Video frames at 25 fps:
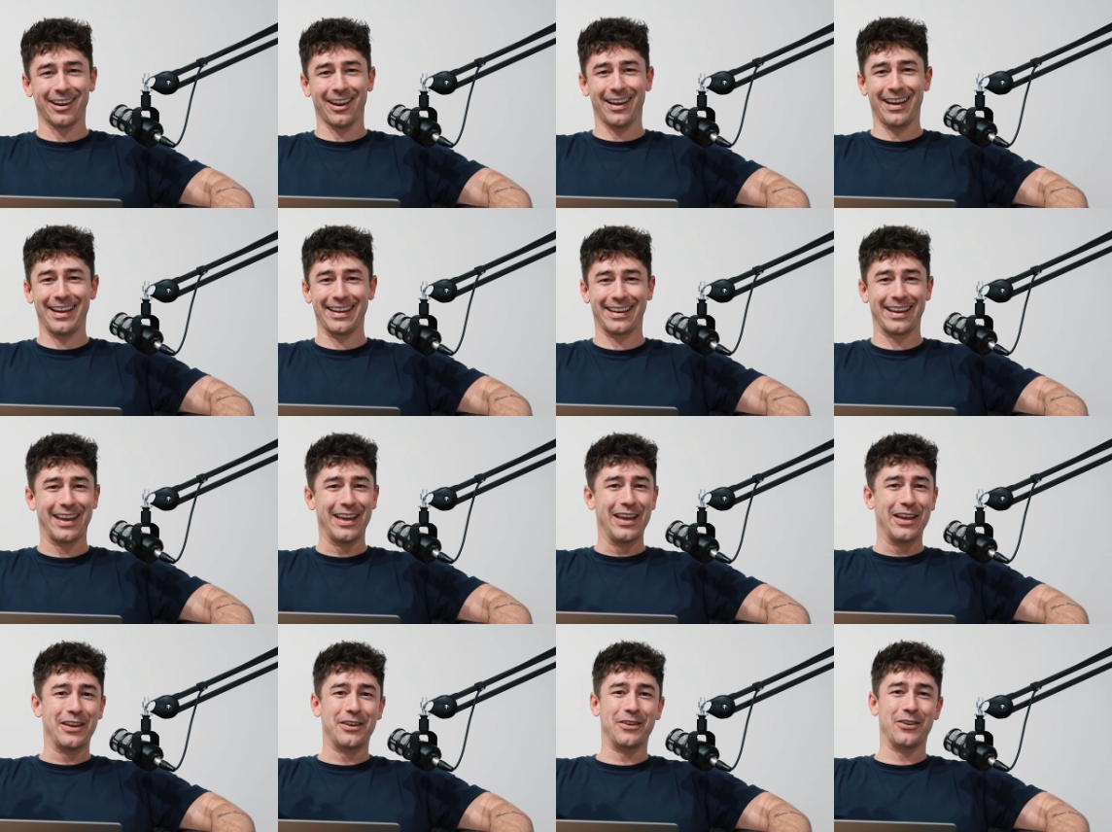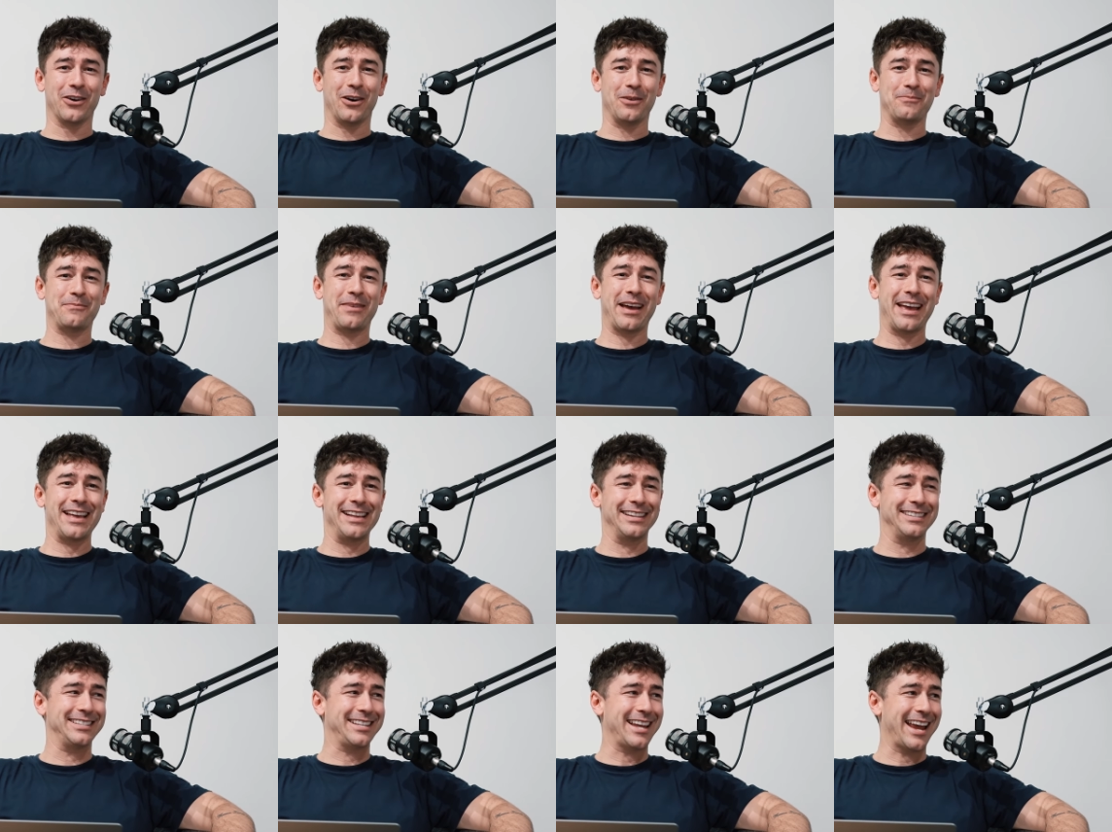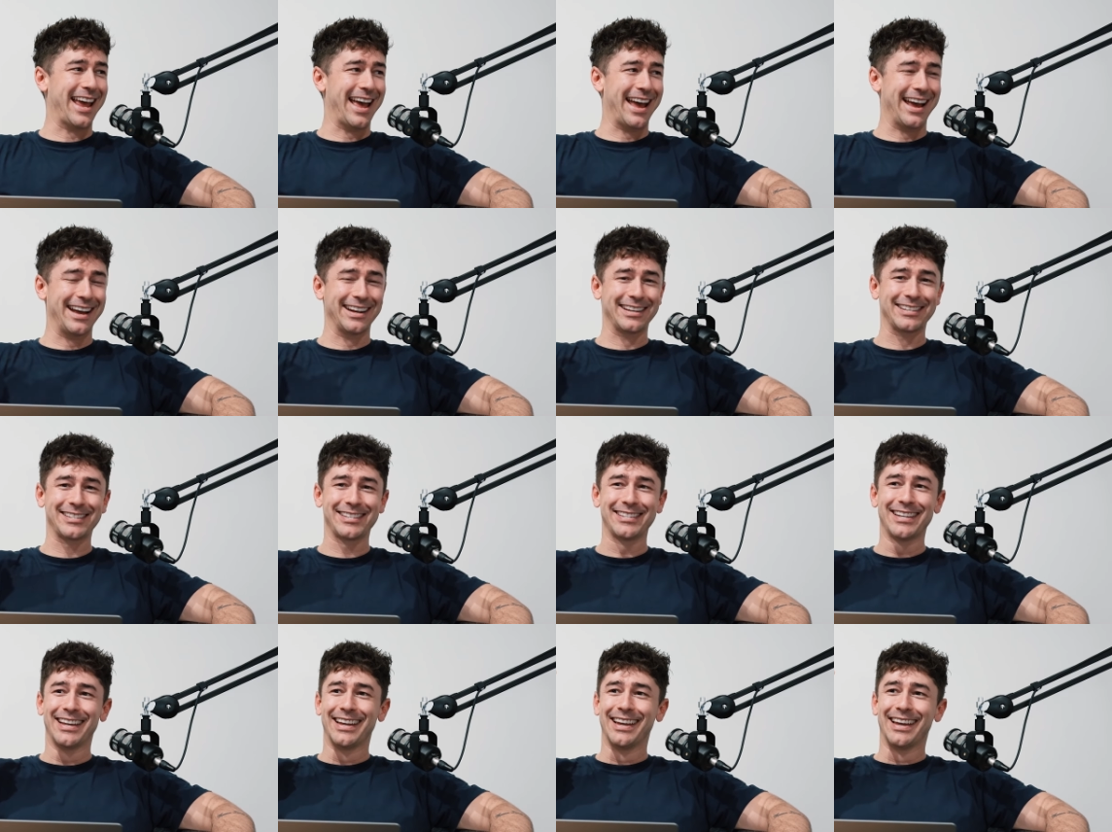Like not paid
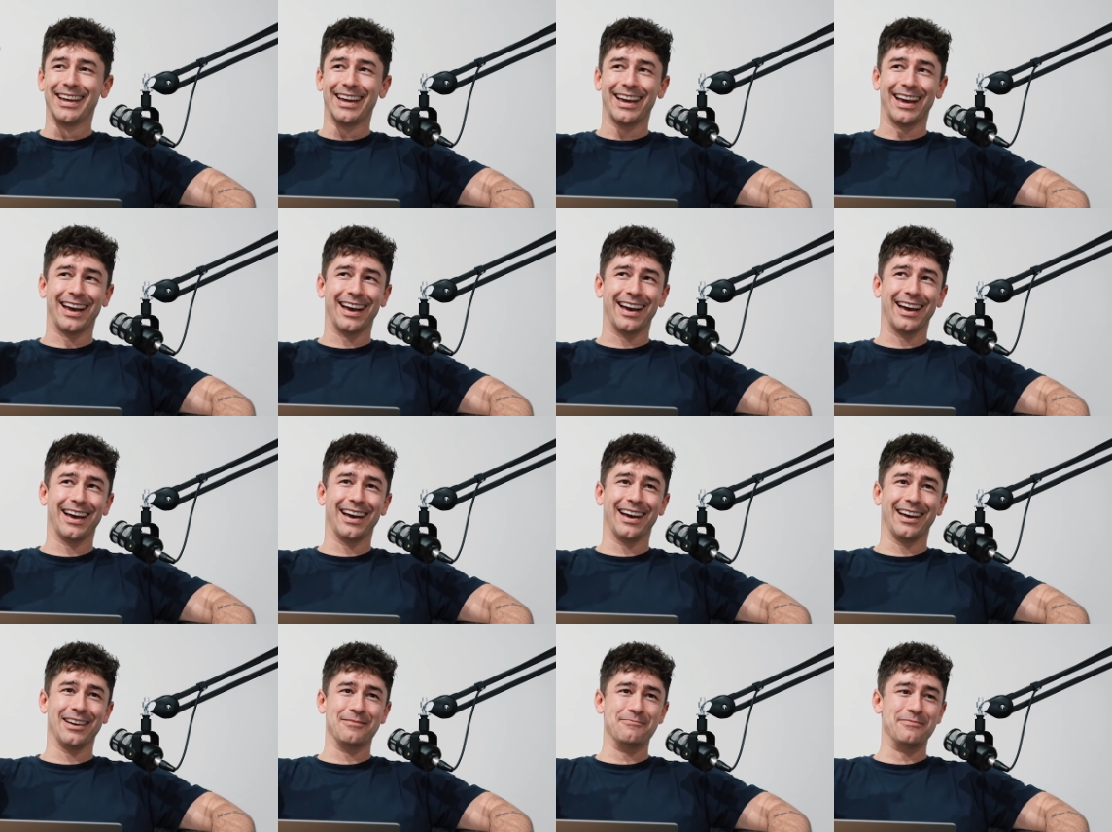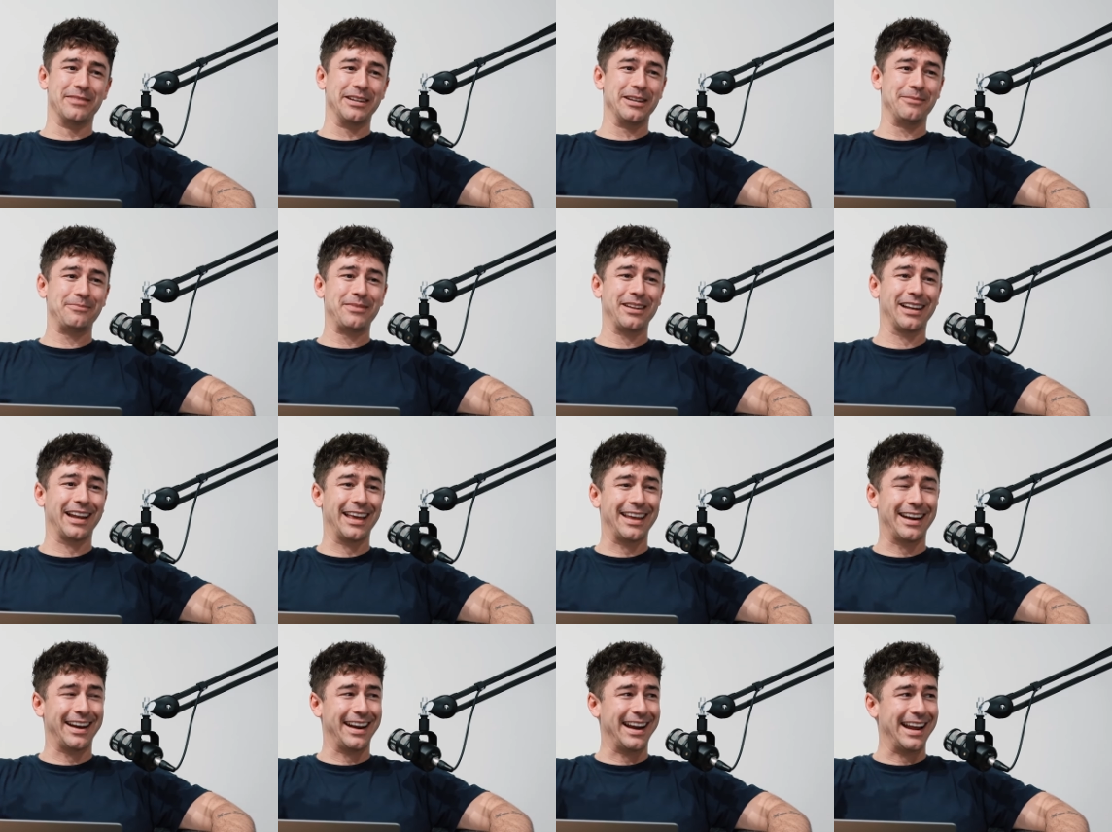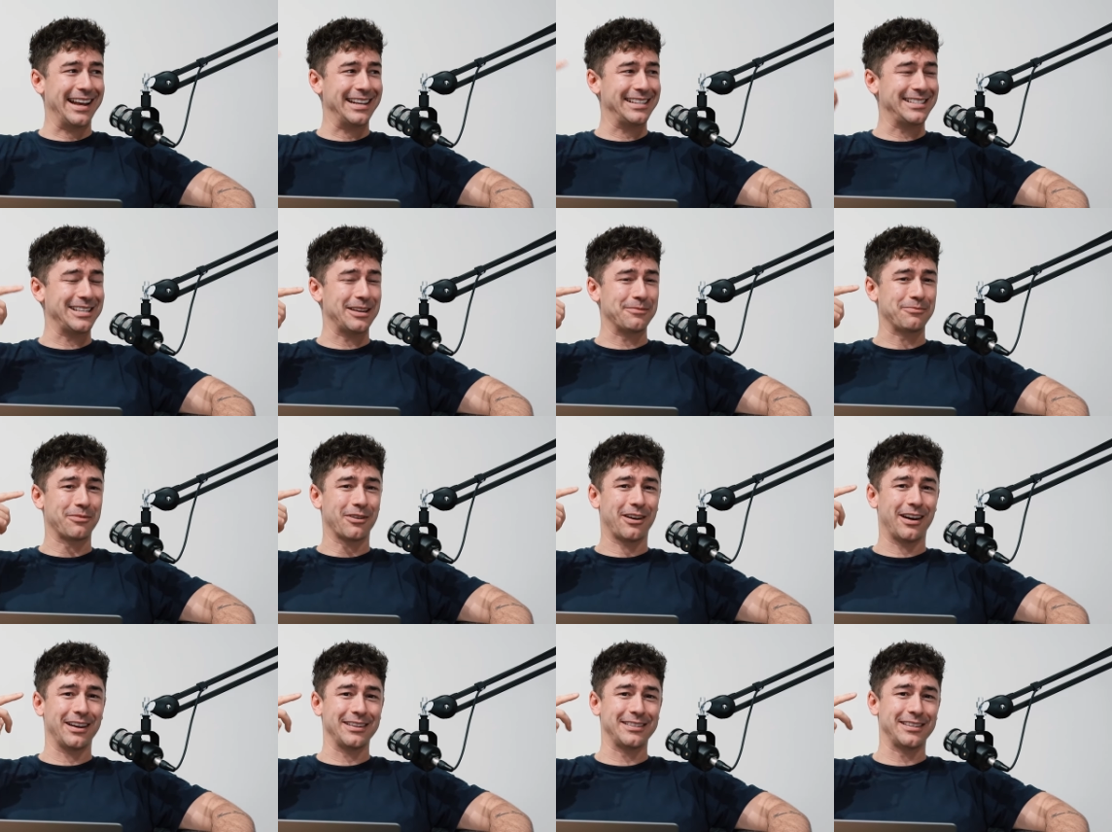tax. Manipulated asset
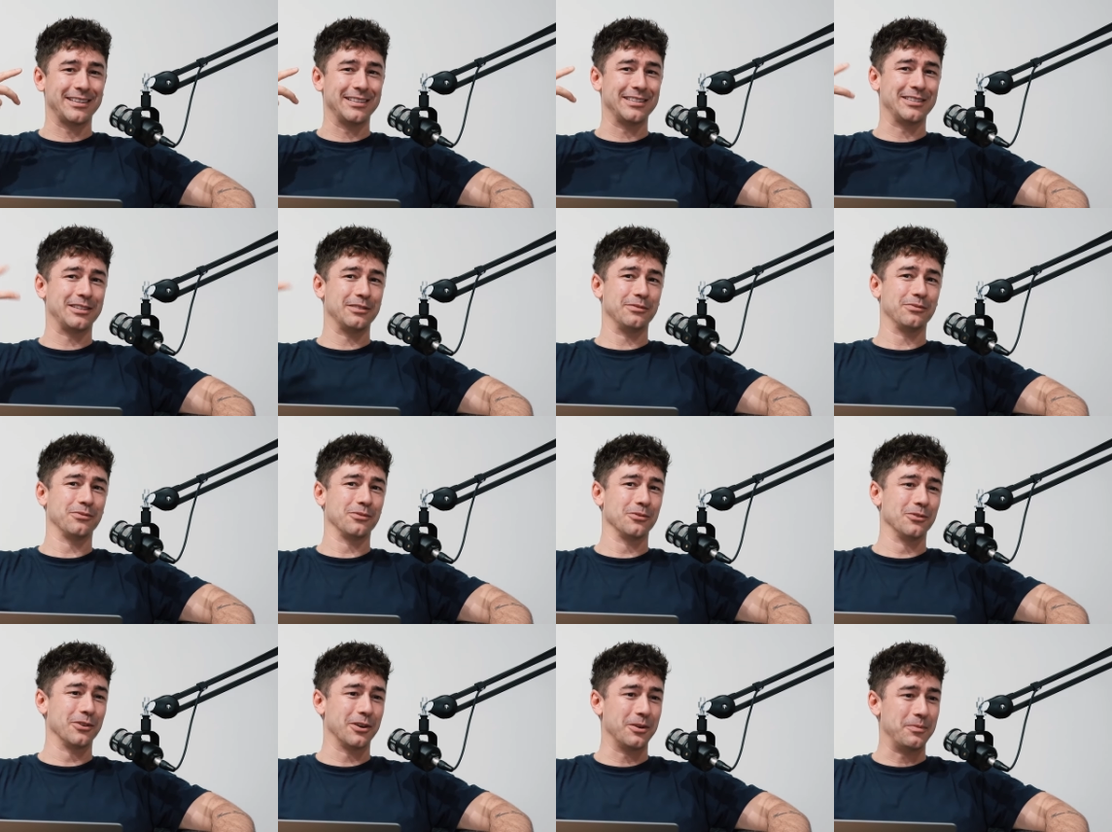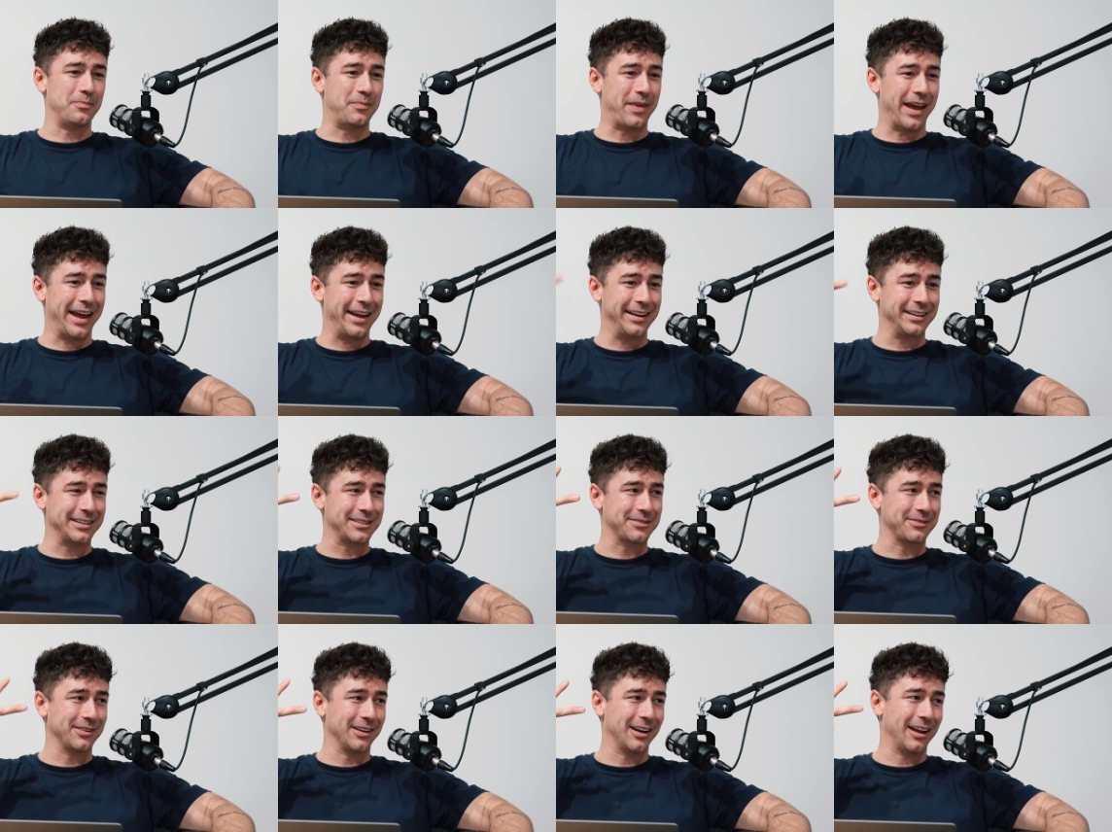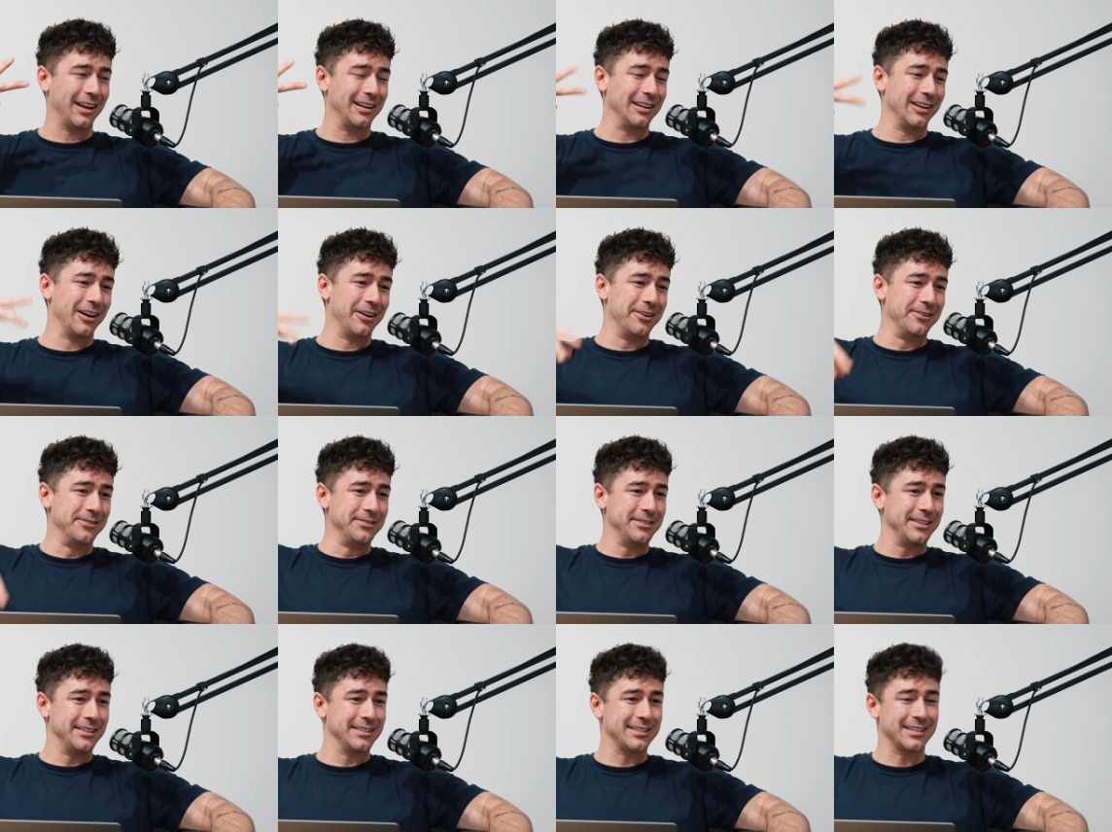prices, defrauded banks for like
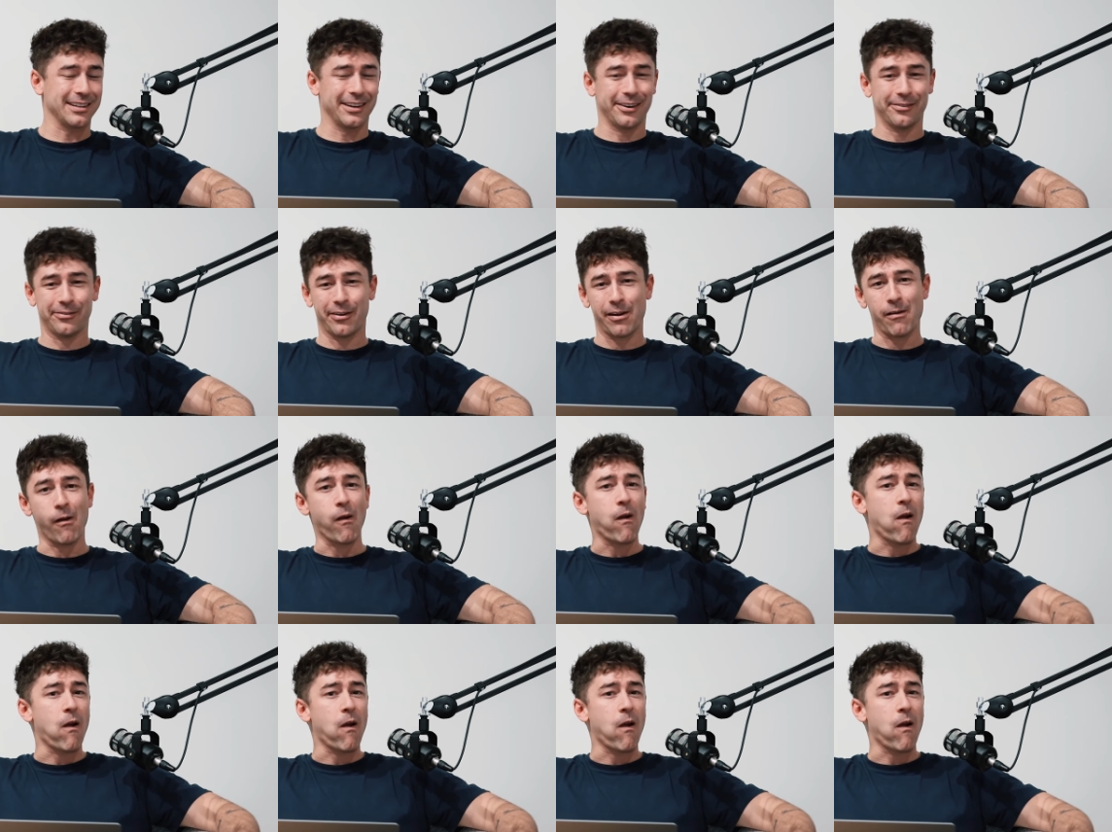loans and stuff.